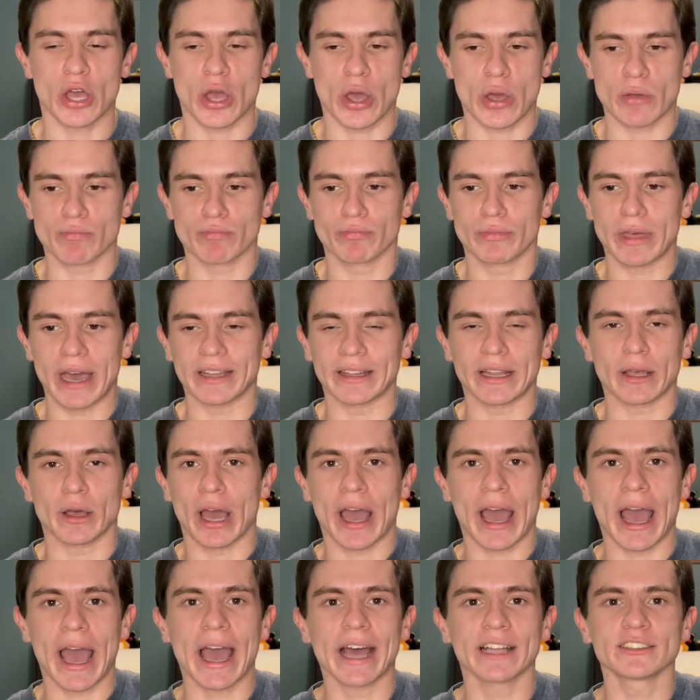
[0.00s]
that
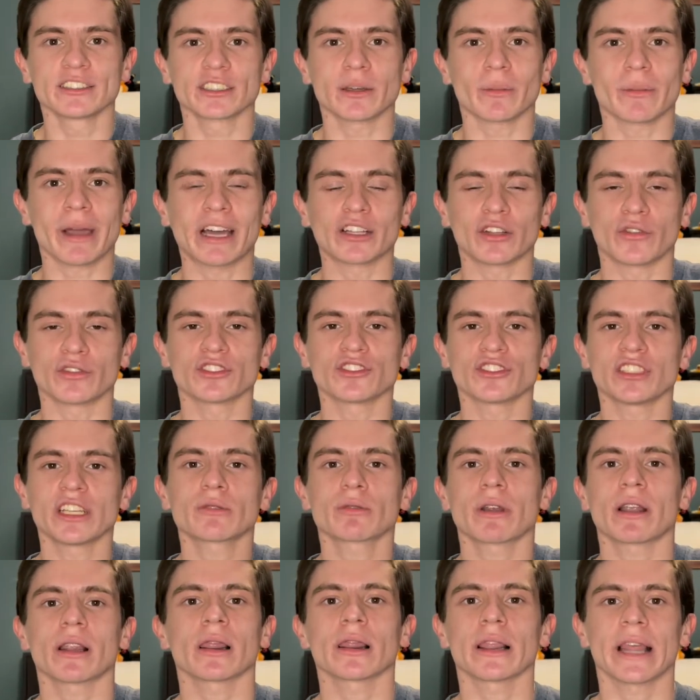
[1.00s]
had some kind of
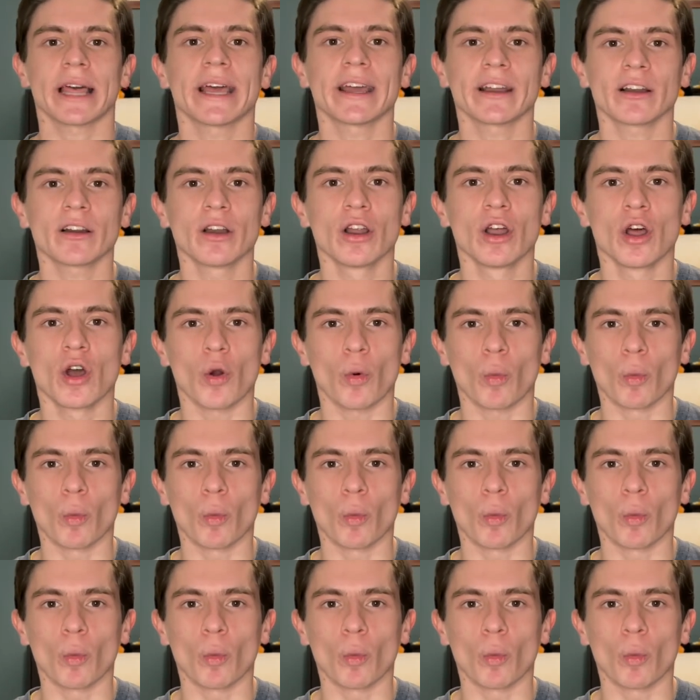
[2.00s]
secret lair